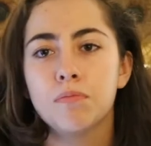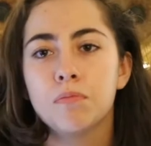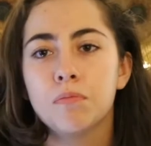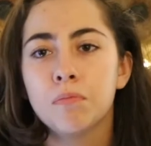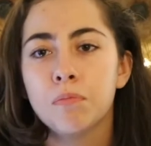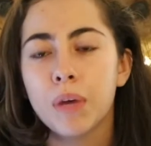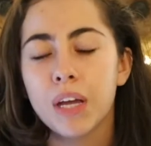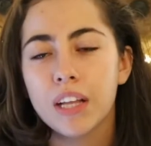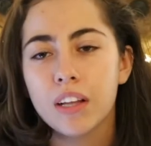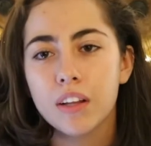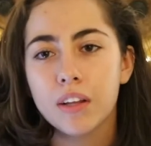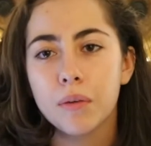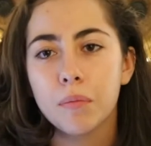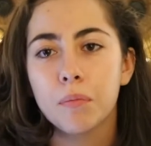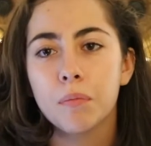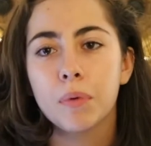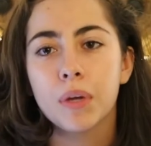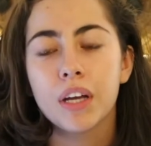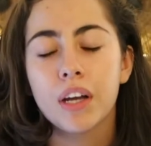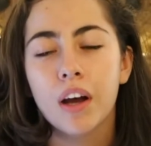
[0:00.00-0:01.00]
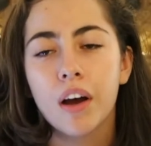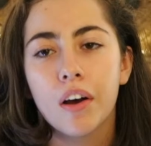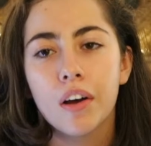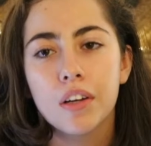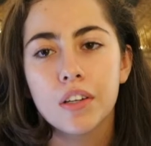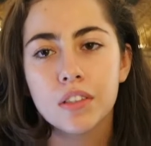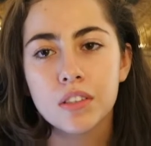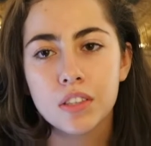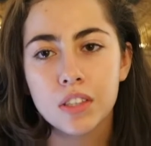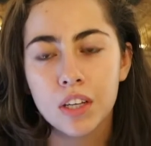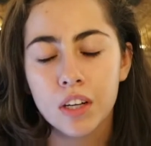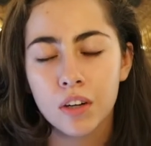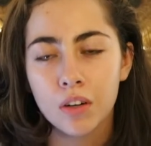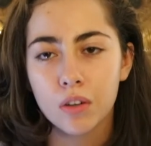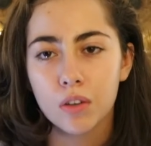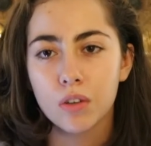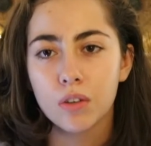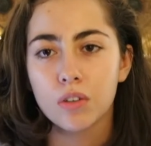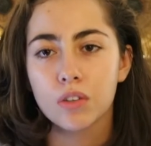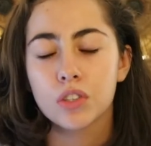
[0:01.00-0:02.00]
mainly because
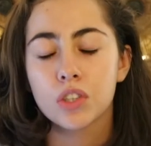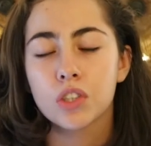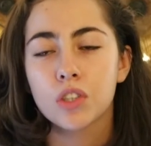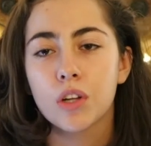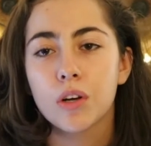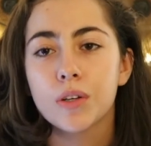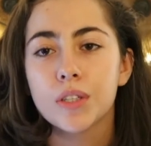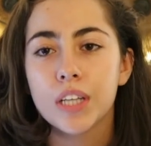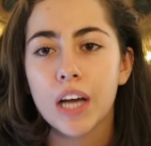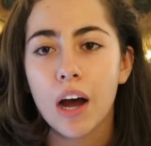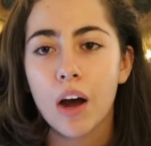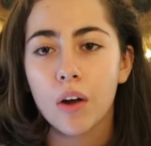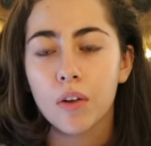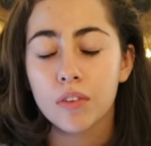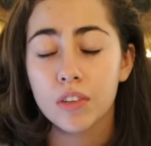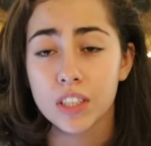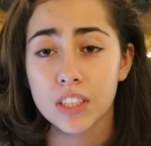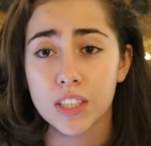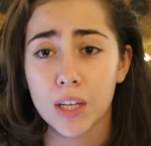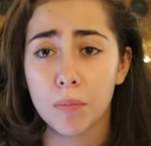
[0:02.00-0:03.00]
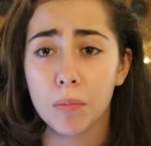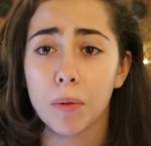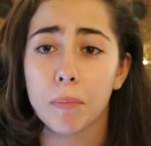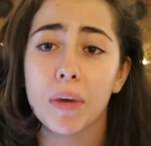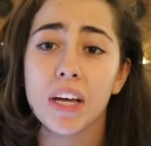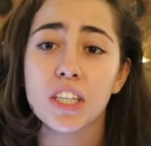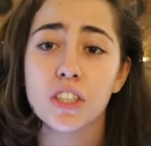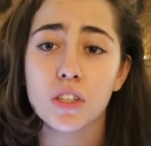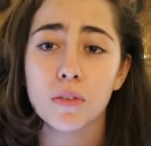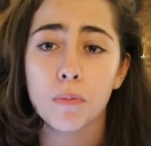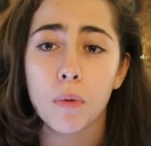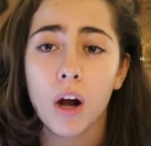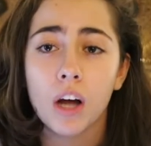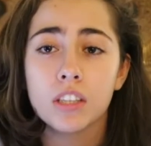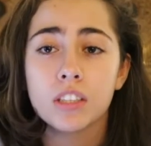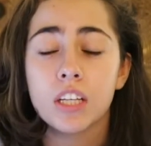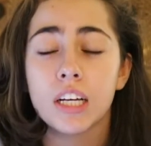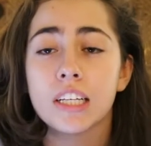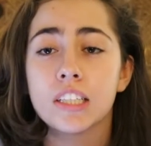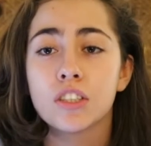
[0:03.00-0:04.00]
it'll slow down the sublimation
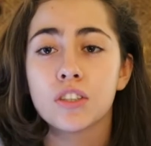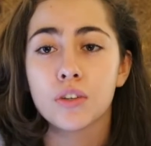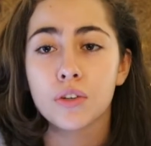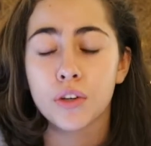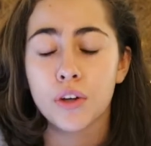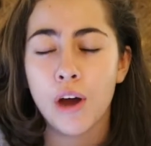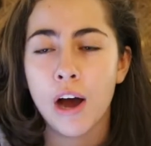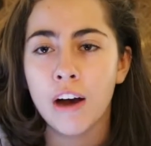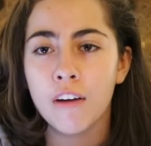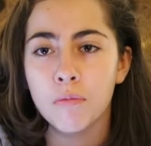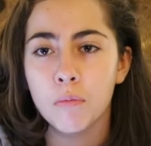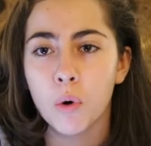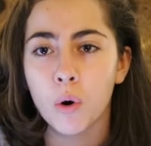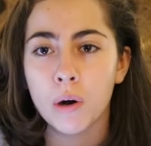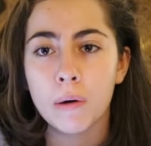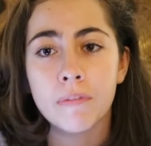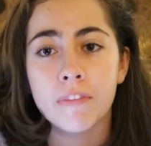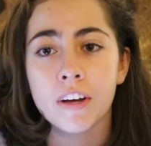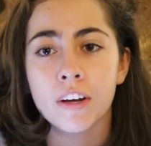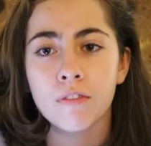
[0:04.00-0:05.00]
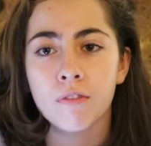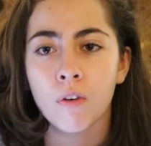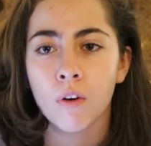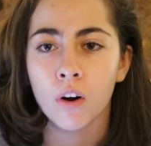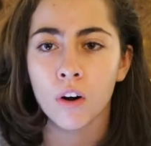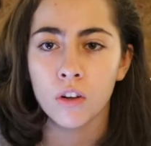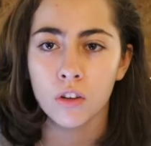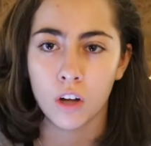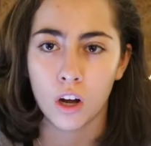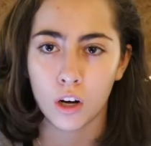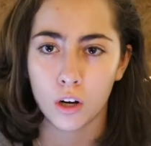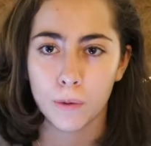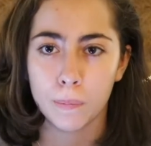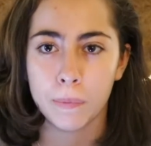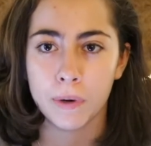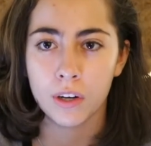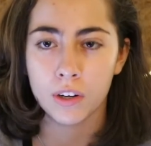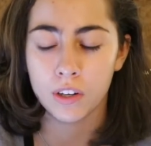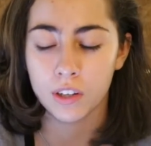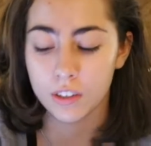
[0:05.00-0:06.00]
process, so you have more of it for a longer
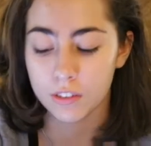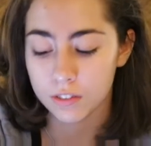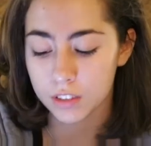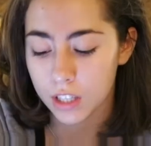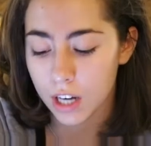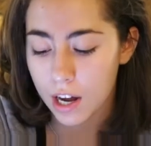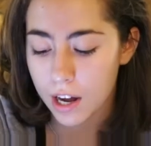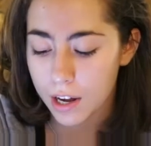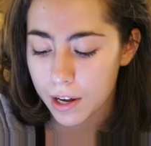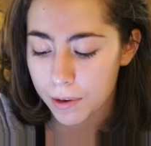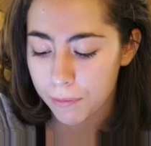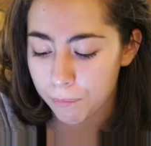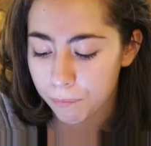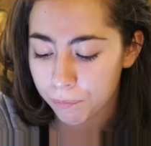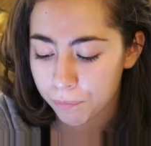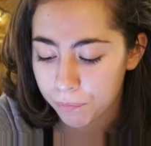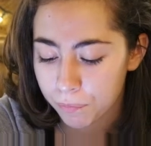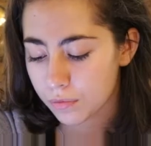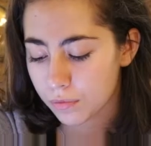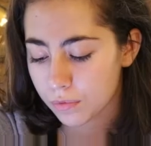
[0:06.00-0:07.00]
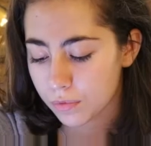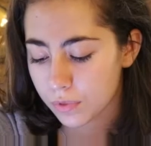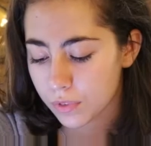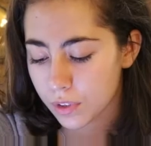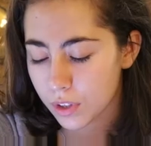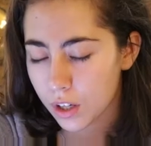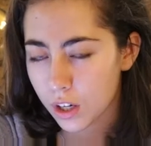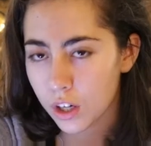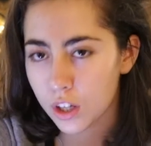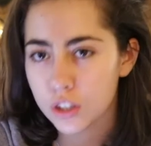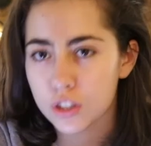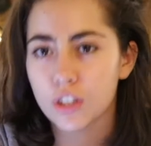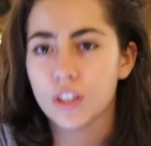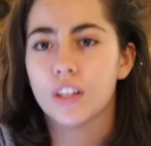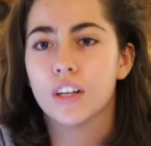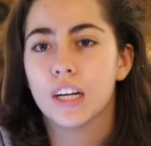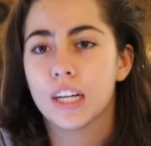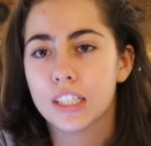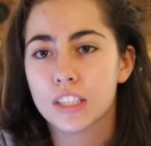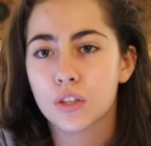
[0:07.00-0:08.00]
period of time. So
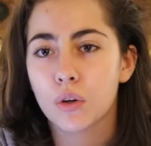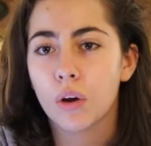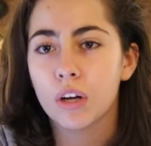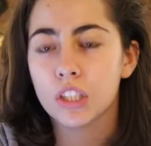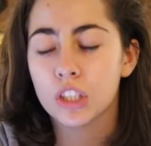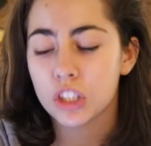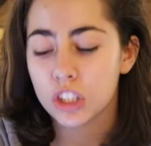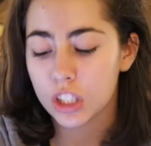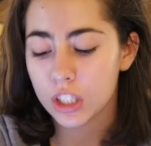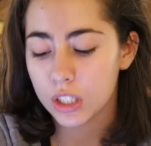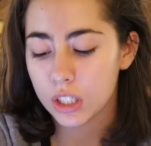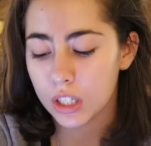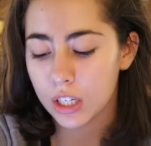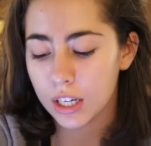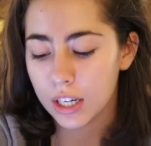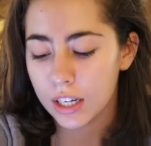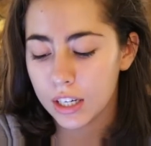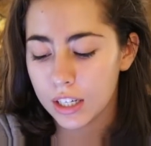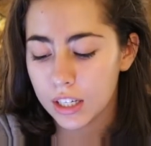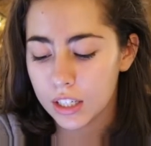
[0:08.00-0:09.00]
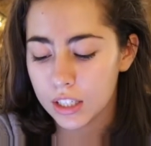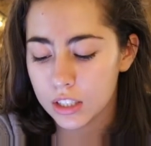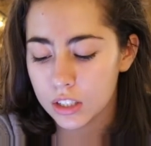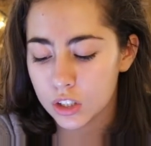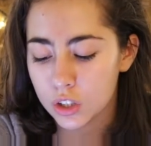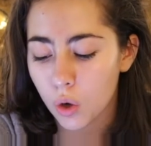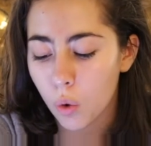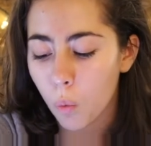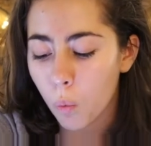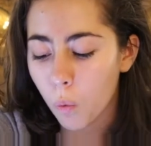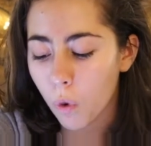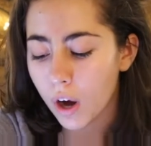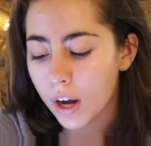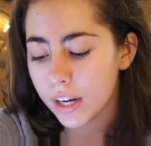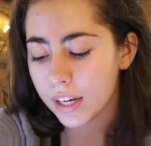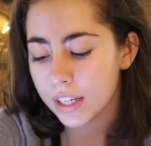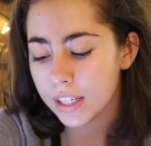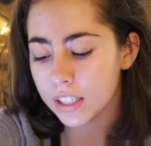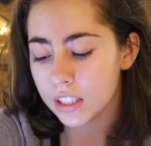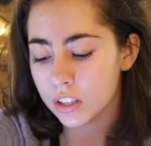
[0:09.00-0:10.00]
the next question is,
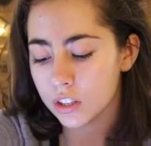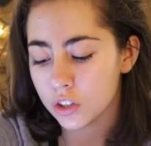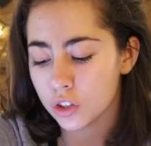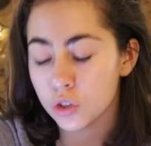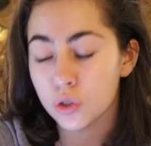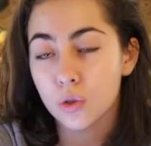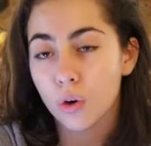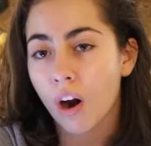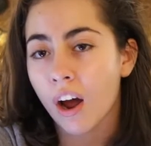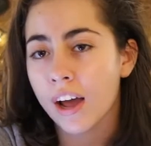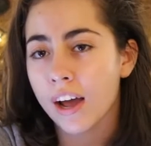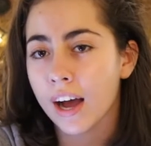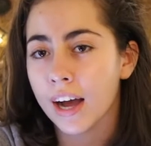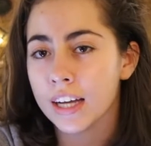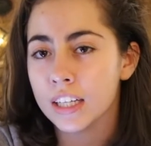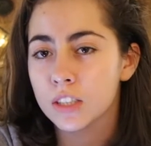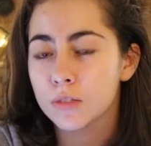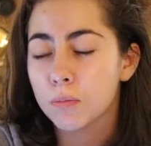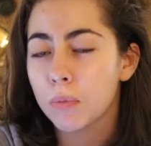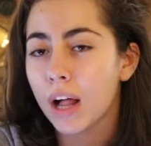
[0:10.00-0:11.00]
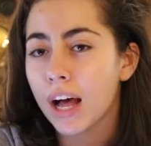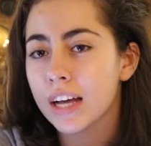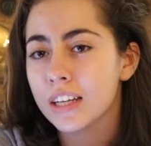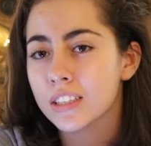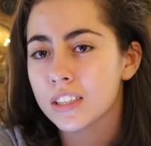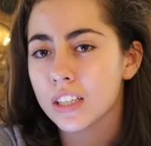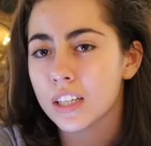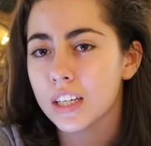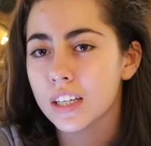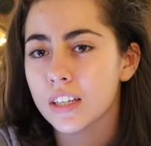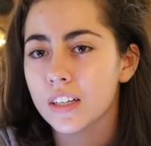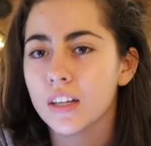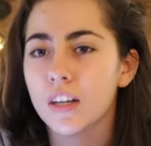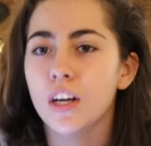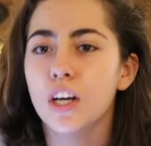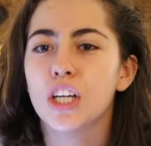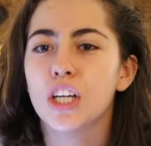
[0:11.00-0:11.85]
what is dry ice blasting?